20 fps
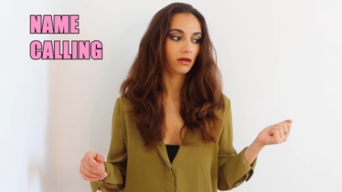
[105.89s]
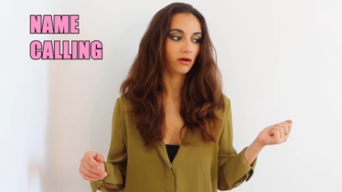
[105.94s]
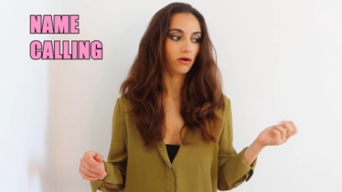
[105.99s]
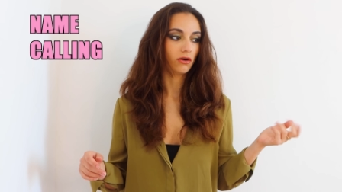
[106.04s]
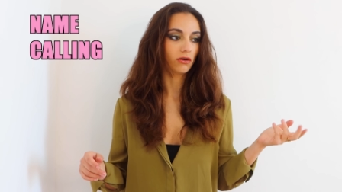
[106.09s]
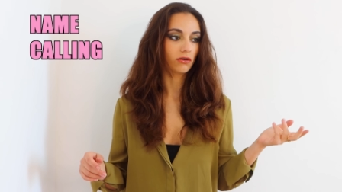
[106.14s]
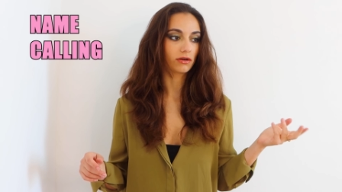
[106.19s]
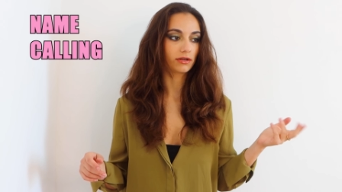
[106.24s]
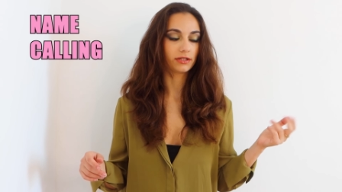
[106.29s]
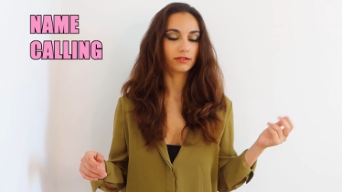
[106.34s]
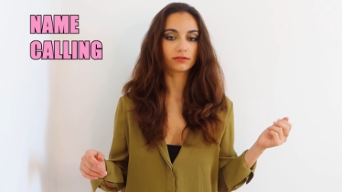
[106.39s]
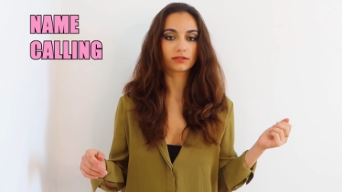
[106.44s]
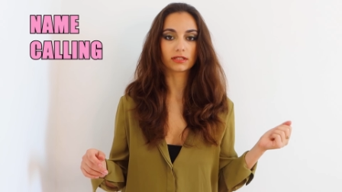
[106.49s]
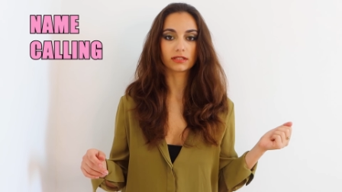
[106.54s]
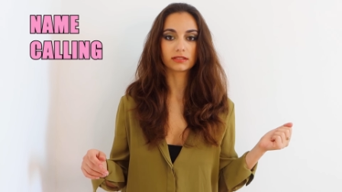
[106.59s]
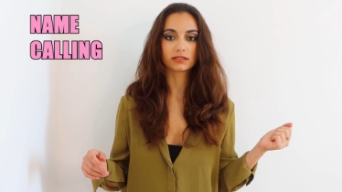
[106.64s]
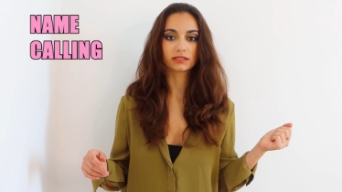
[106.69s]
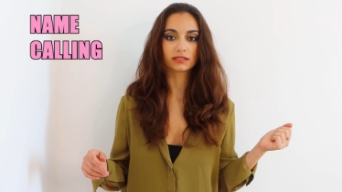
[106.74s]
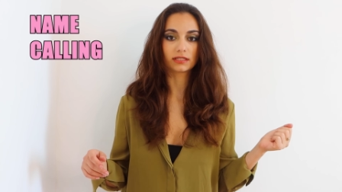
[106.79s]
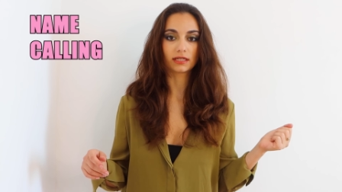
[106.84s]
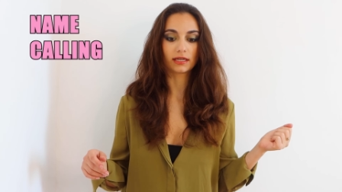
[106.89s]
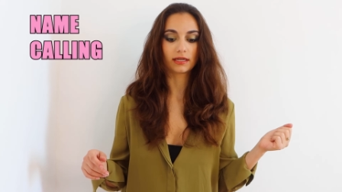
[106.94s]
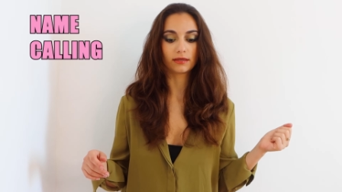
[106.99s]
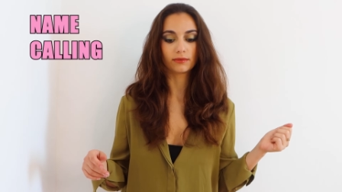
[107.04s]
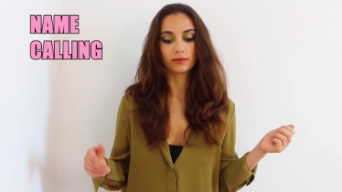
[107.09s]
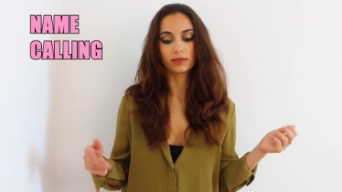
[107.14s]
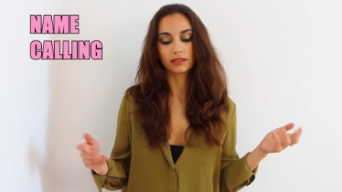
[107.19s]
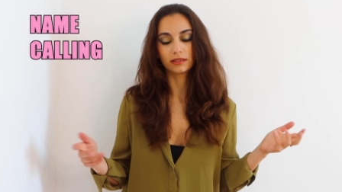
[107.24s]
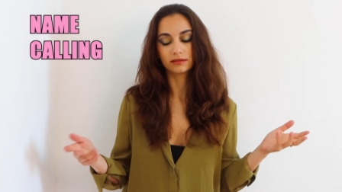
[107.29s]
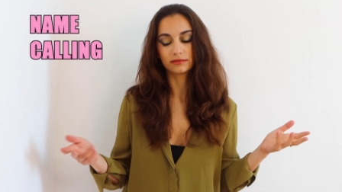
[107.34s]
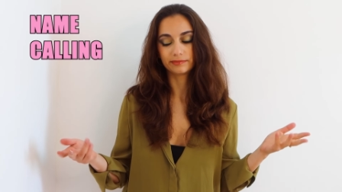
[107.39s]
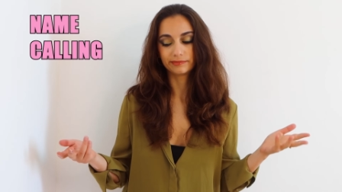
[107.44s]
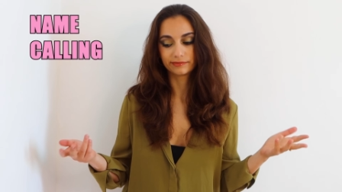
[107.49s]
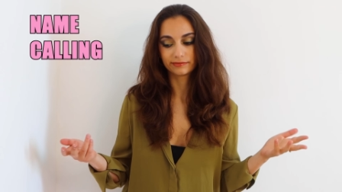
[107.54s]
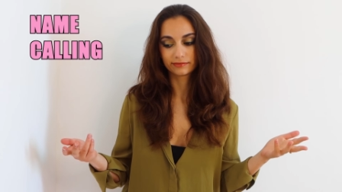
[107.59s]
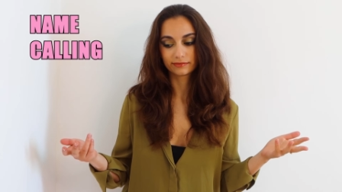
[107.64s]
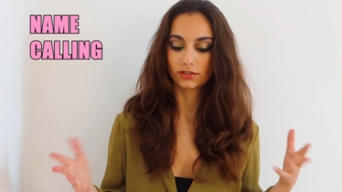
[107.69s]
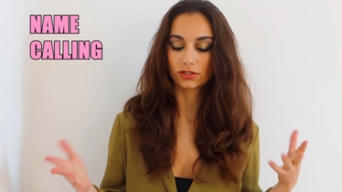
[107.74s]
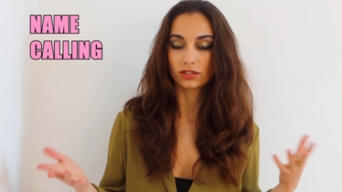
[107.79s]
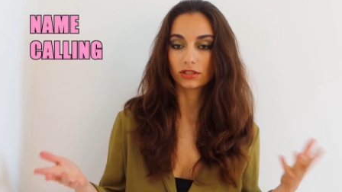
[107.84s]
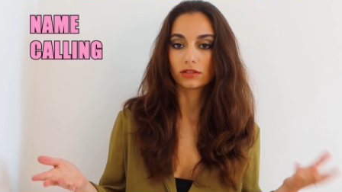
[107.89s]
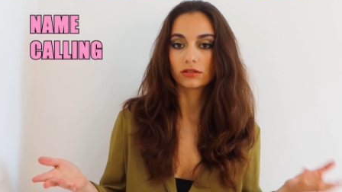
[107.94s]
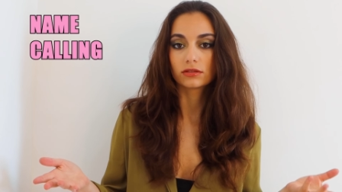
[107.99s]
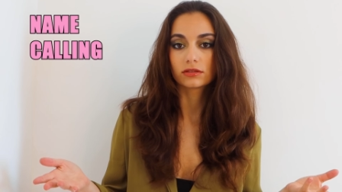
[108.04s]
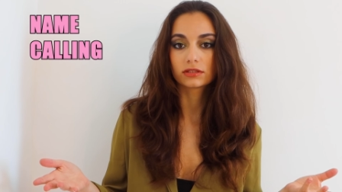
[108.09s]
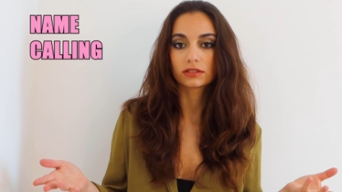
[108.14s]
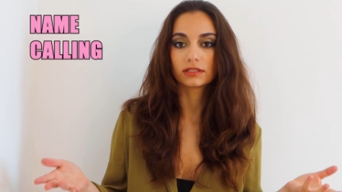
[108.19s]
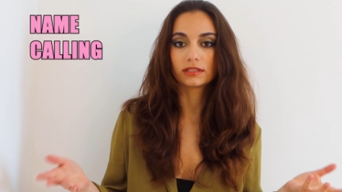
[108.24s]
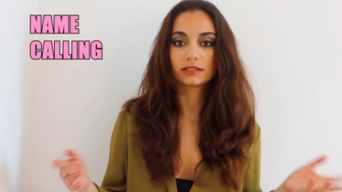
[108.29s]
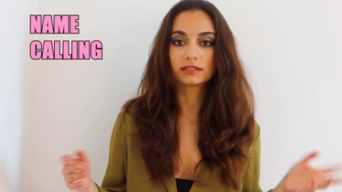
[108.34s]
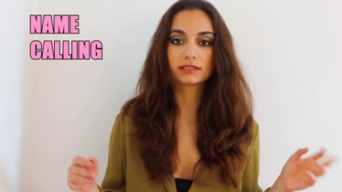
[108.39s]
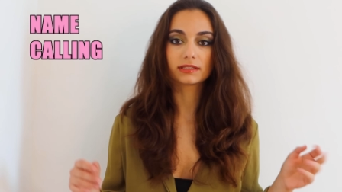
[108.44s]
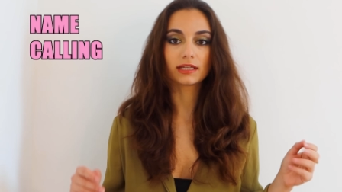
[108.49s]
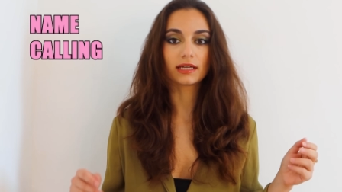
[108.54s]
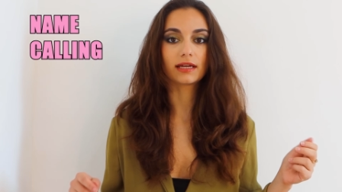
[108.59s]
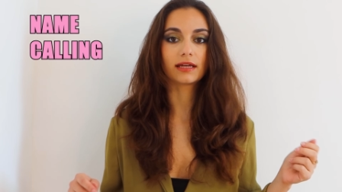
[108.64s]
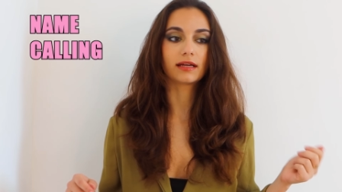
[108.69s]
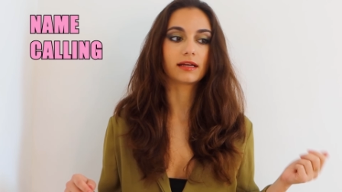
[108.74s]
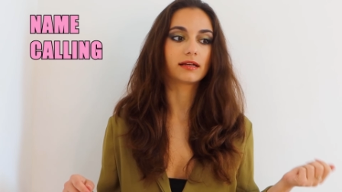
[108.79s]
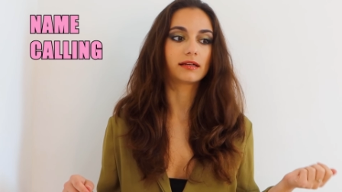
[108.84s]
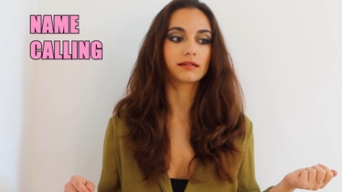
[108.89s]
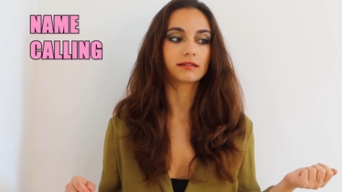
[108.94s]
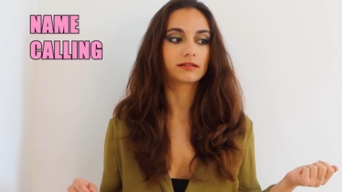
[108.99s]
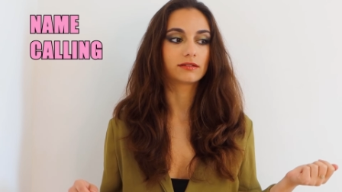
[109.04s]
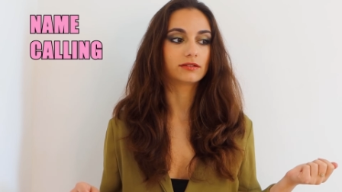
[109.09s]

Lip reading: Or you can say, well, she looks insane.